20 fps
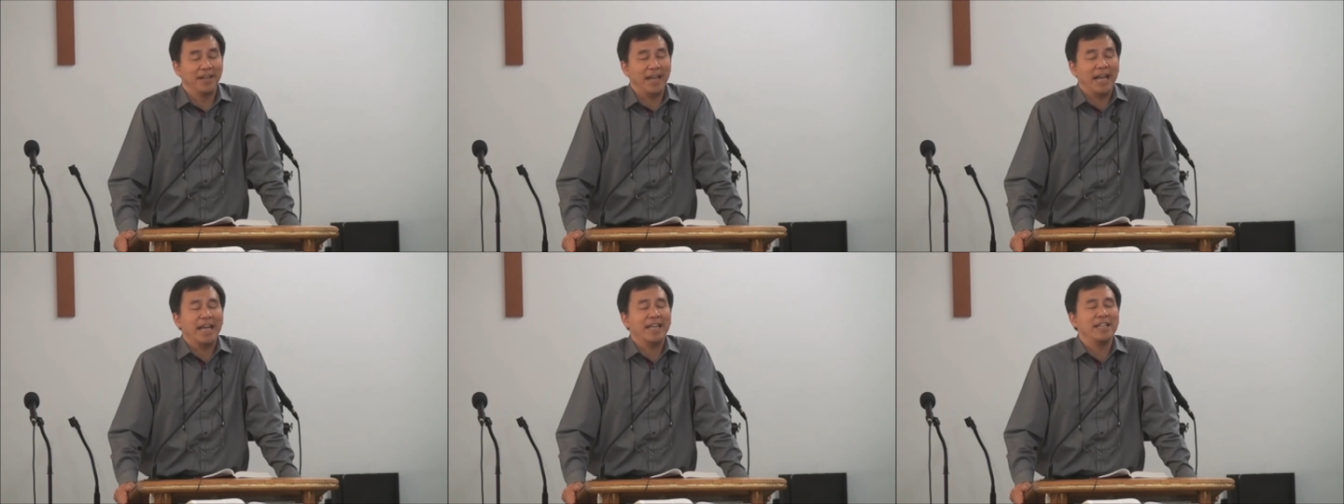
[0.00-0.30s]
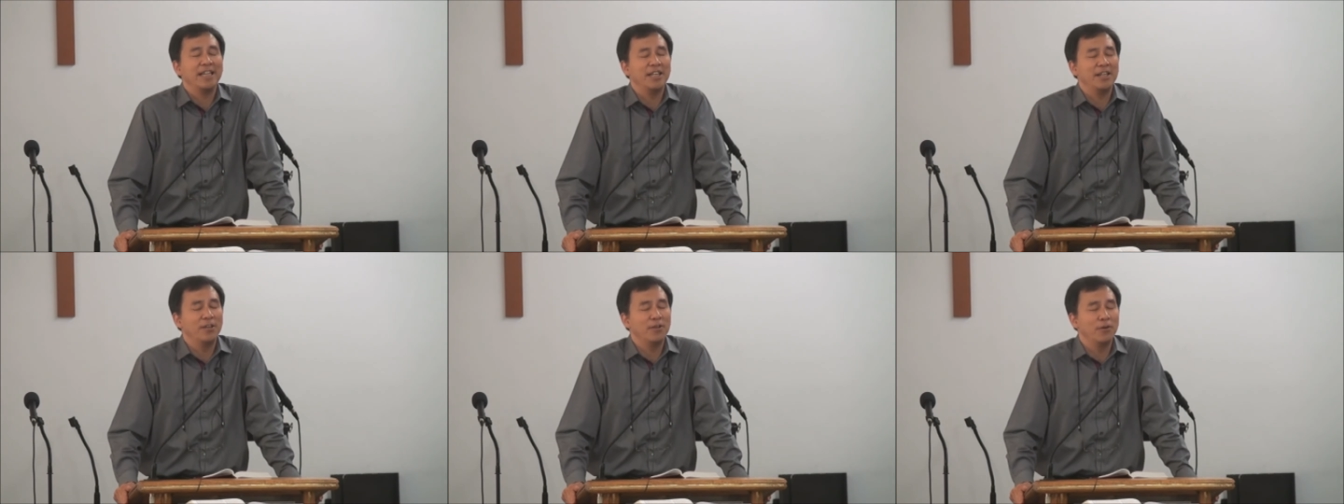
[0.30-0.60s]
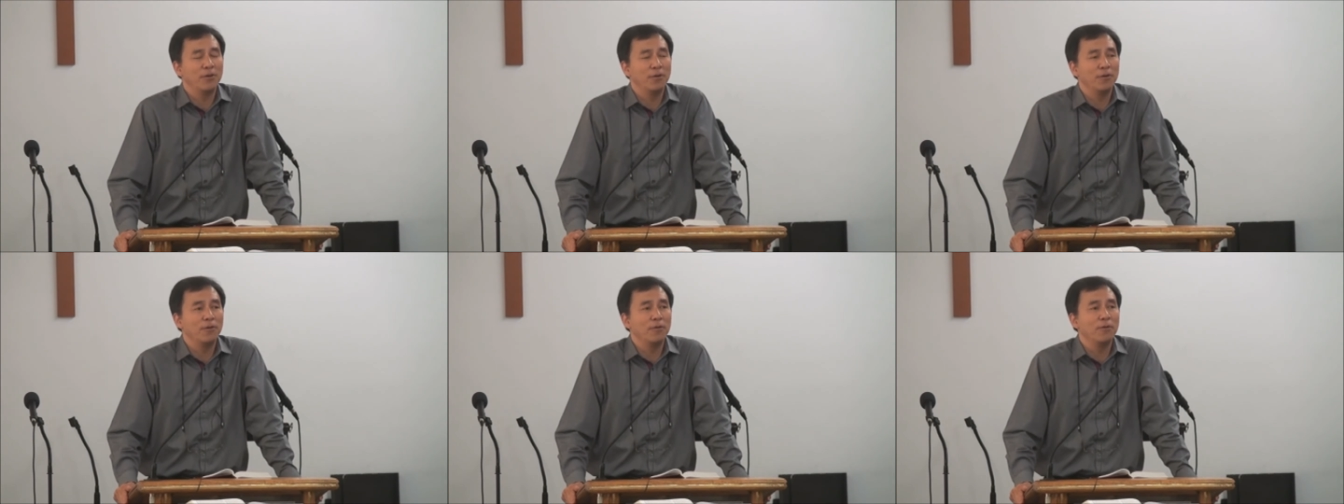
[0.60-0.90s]
And he
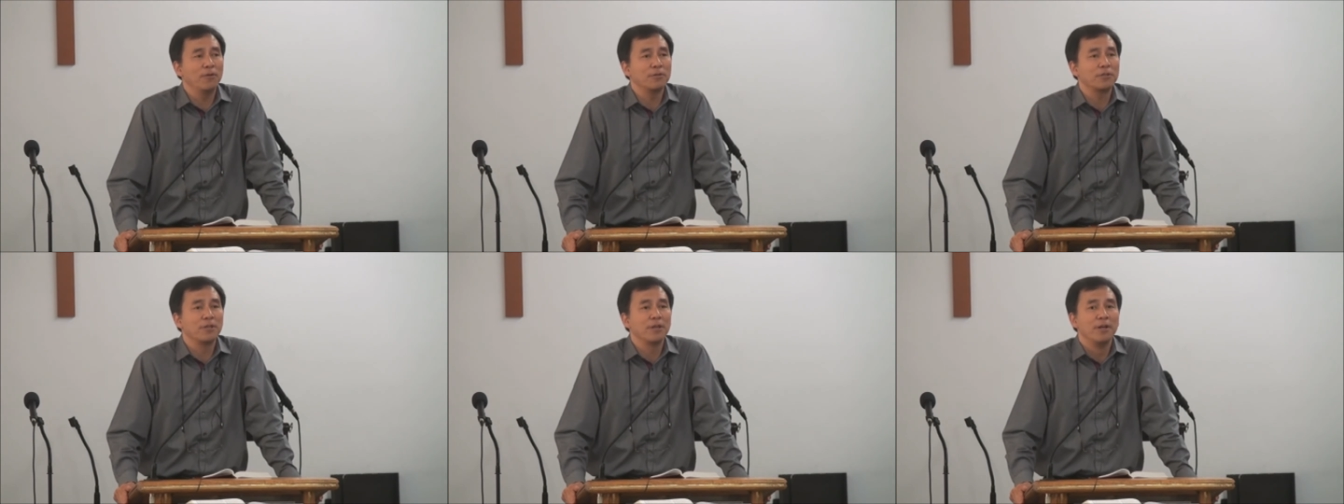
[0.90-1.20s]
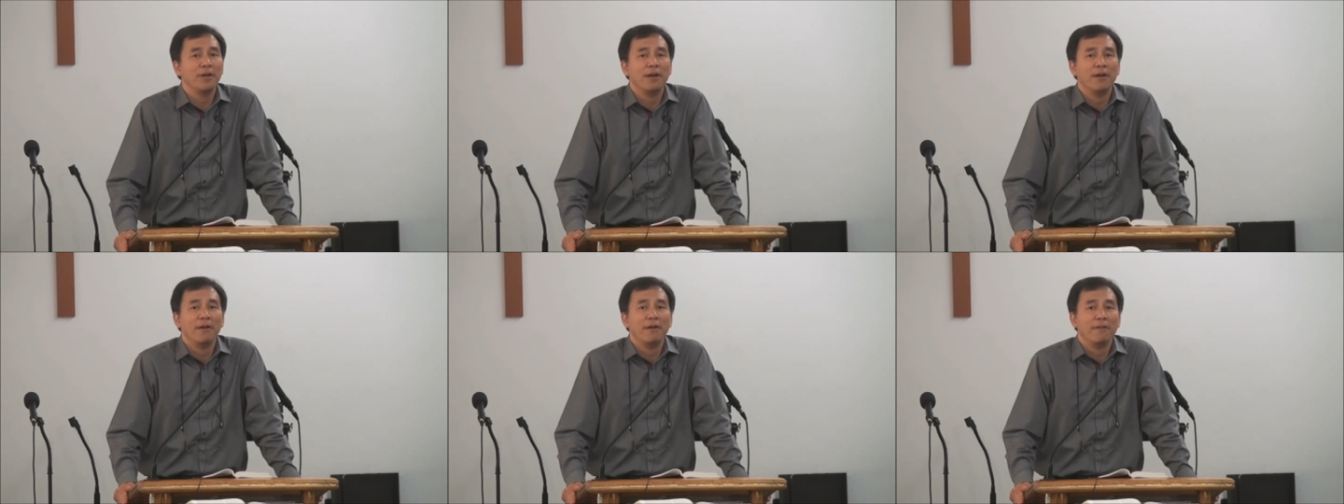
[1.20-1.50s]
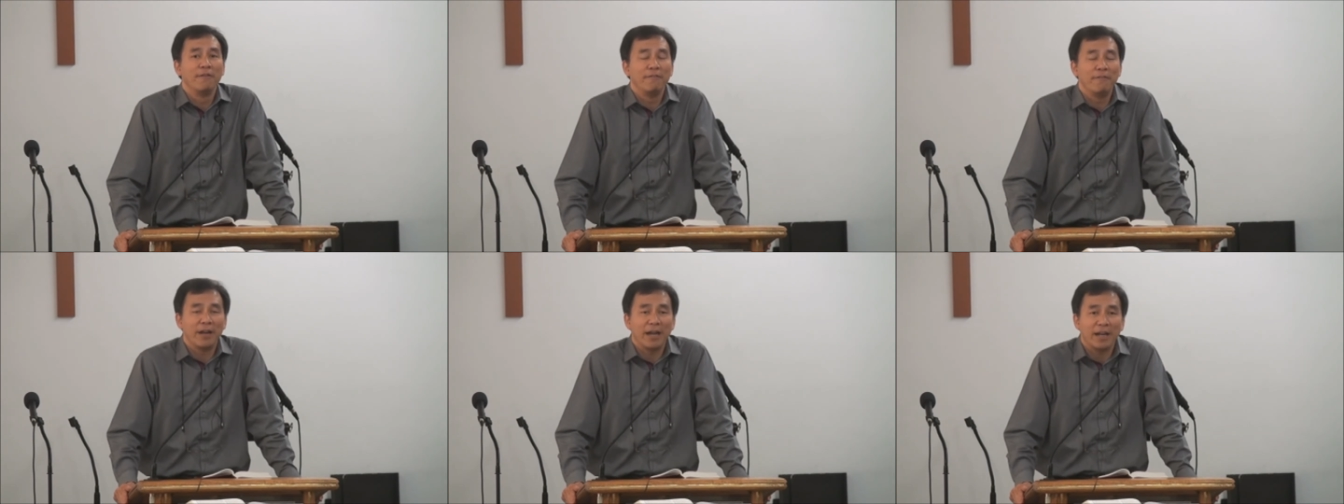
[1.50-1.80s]
knows
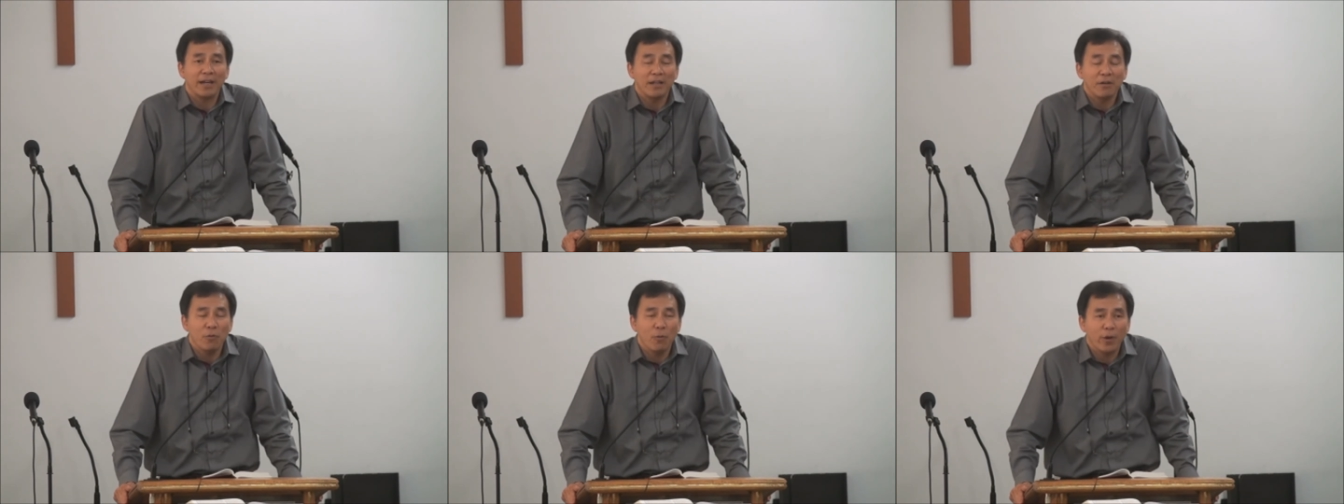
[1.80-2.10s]
very